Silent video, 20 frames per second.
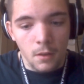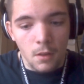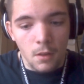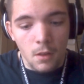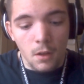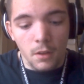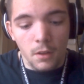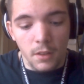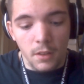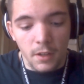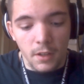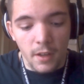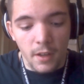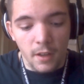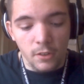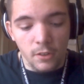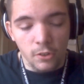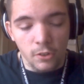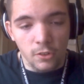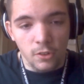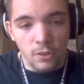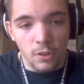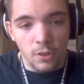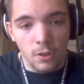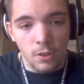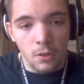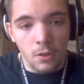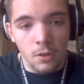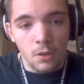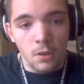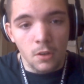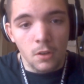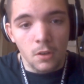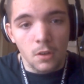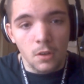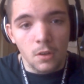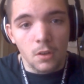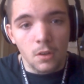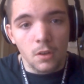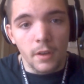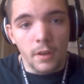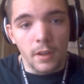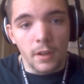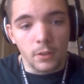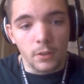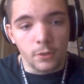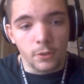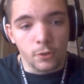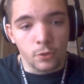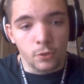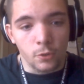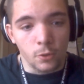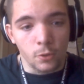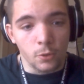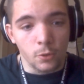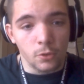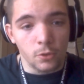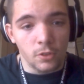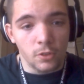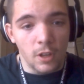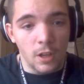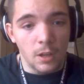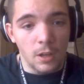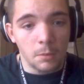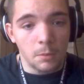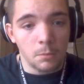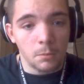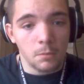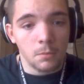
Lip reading: The next Elder Scrolls game